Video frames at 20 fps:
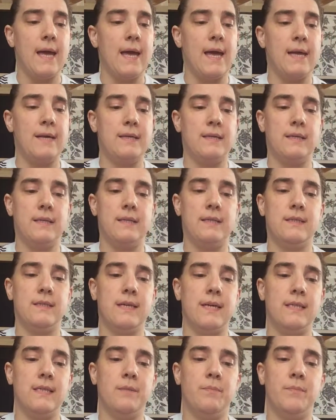And
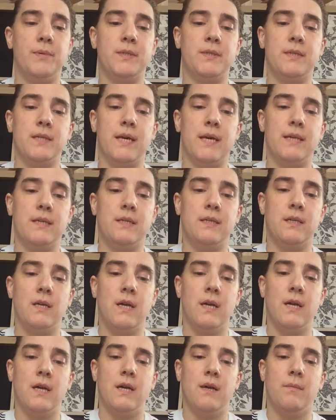it's 80%
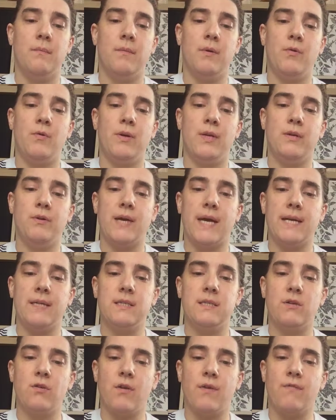Merino
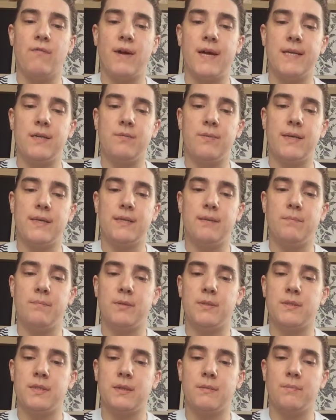Extra Fine,
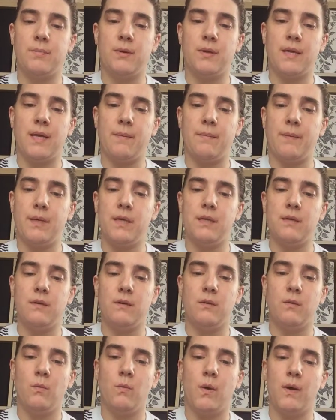20%
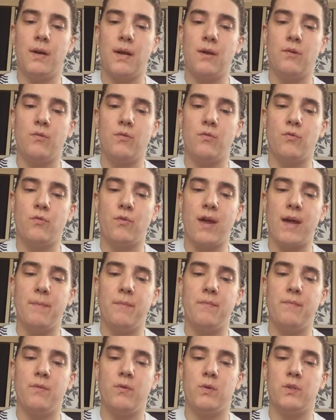Polyamide, 100
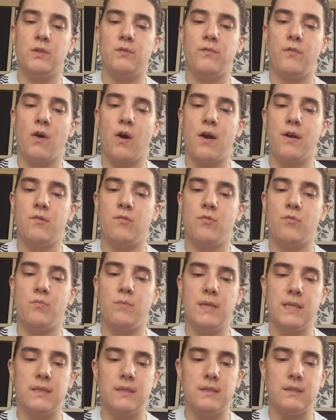gram with 400
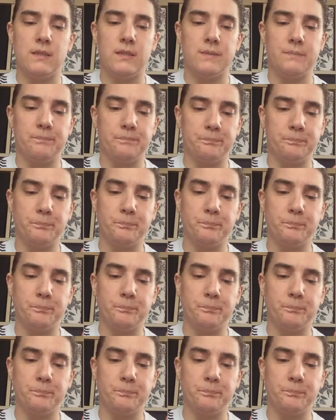meters.